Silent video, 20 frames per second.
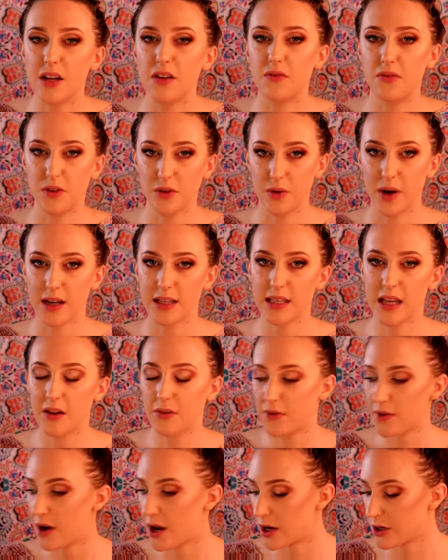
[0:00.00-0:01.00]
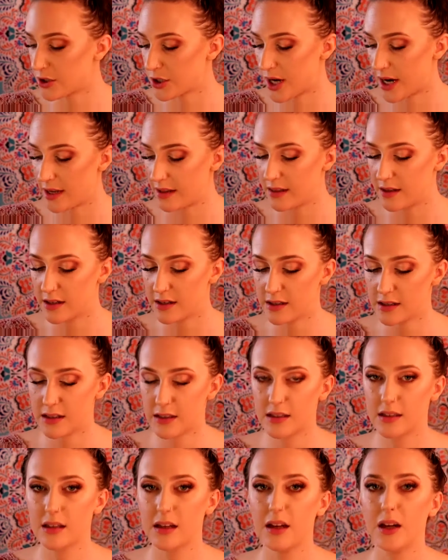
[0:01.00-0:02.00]
If you guys have not tried
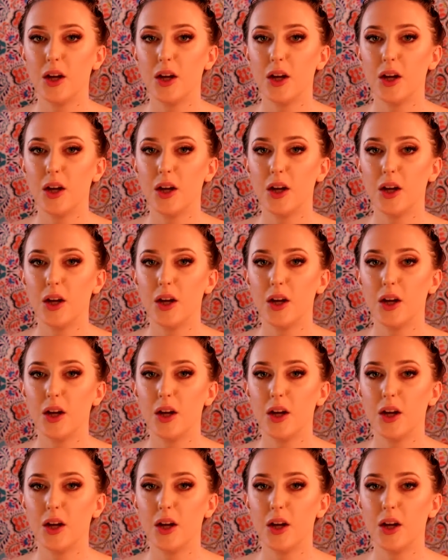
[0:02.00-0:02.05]
this,